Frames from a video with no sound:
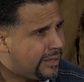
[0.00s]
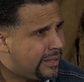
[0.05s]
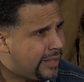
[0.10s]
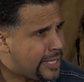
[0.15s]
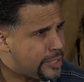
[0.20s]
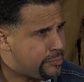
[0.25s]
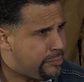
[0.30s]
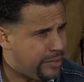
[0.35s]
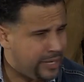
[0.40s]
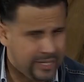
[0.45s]

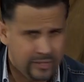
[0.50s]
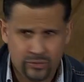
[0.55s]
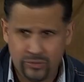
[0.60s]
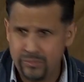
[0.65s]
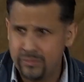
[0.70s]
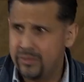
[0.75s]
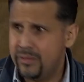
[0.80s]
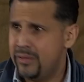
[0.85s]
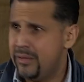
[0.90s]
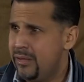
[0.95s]
That's pretty,
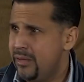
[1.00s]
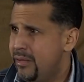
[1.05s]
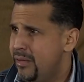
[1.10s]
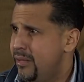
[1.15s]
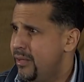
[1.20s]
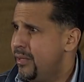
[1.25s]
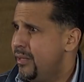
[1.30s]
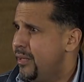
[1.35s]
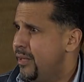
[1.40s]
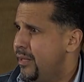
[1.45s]

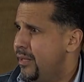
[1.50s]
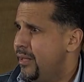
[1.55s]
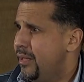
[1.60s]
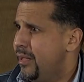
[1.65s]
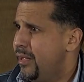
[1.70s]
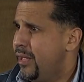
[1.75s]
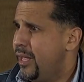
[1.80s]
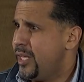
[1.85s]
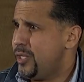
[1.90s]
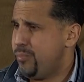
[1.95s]

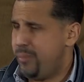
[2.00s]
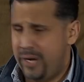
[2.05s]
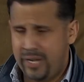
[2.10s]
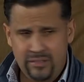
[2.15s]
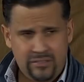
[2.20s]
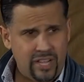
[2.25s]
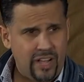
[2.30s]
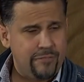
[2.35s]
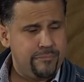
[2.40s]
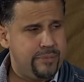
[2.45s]
that's pretty
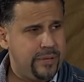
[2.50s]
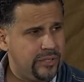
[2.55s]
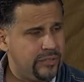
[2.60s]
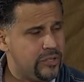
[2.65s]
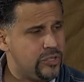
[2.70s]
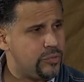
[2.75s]
tough pill to